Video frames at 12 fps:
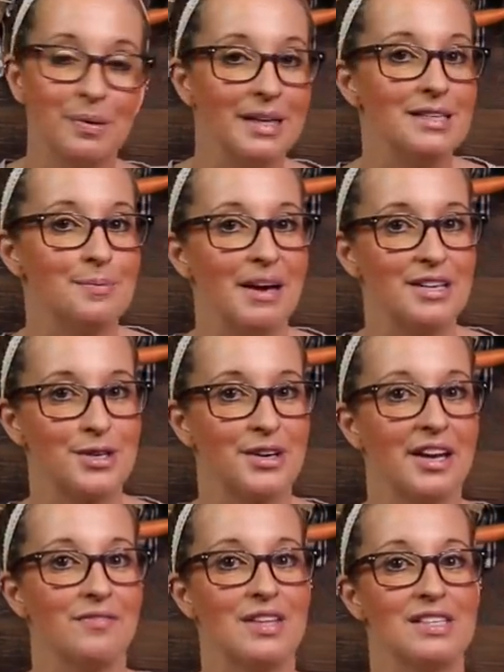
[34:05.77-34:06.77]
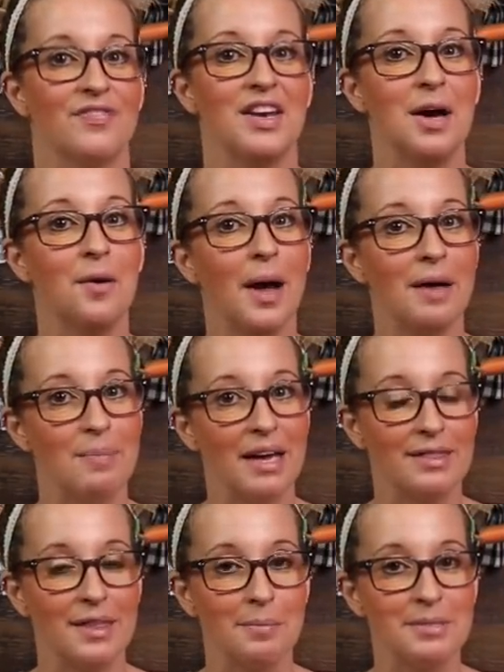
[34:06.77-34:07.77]
Please make sure to give this video a
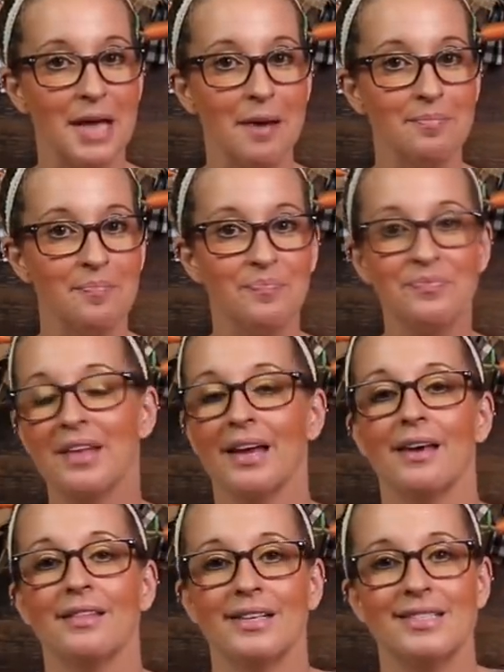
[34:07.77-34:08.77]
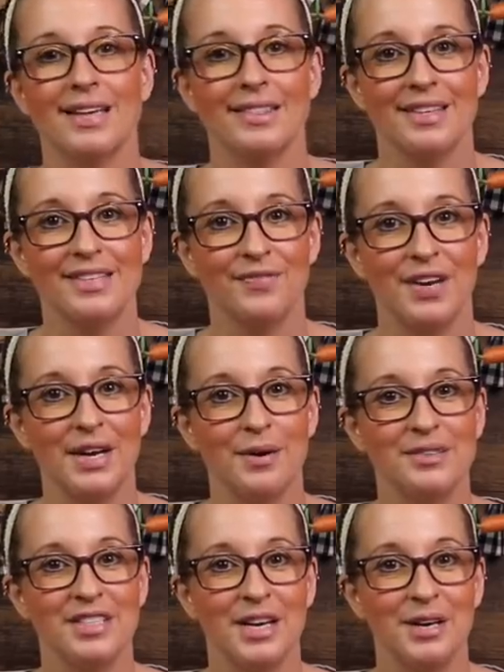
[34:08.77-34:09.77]
big thumbs up and let's get this video
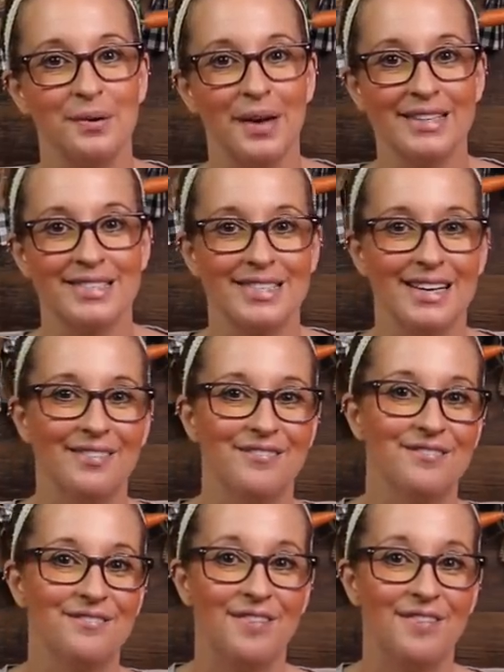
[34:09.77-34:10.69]
to, you guessed it,